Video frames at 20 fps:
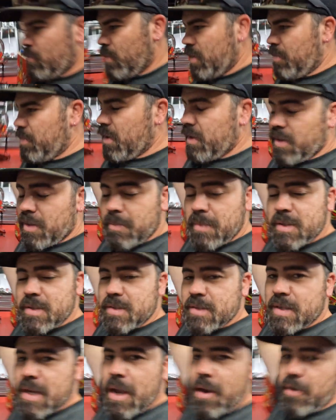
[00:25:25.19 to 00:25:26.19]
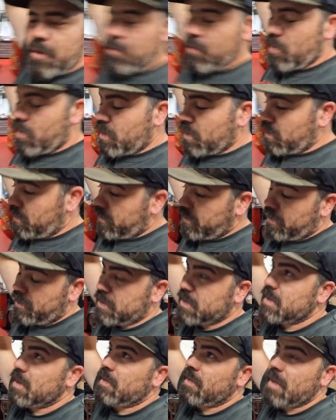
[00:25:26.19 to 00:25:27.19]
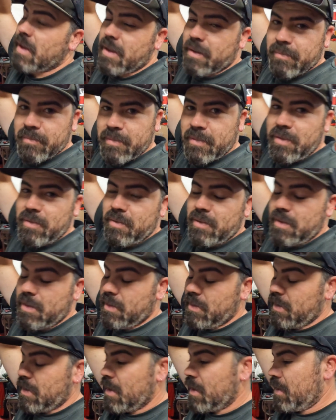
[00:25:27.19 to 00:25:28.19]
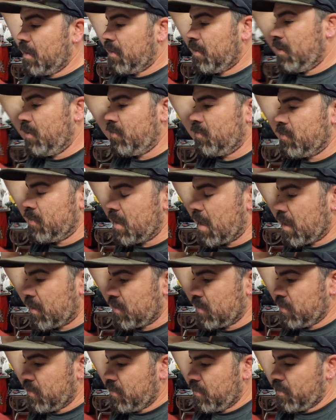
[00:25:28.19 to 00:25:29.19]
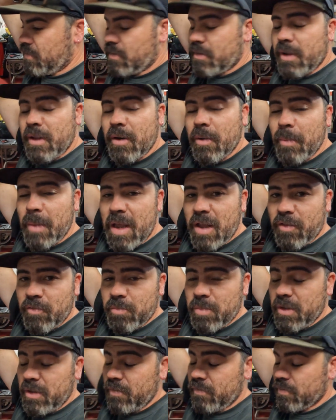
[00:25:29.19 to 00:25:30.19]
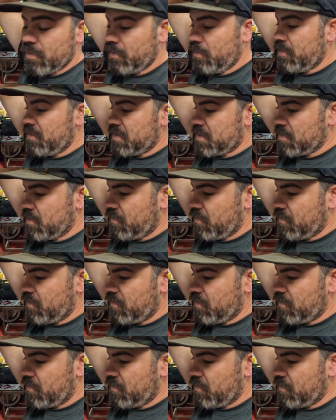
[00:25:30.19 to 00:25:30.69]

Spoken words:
when me and the missus go on a ride. I think I said that in the introduction, and I may have been through this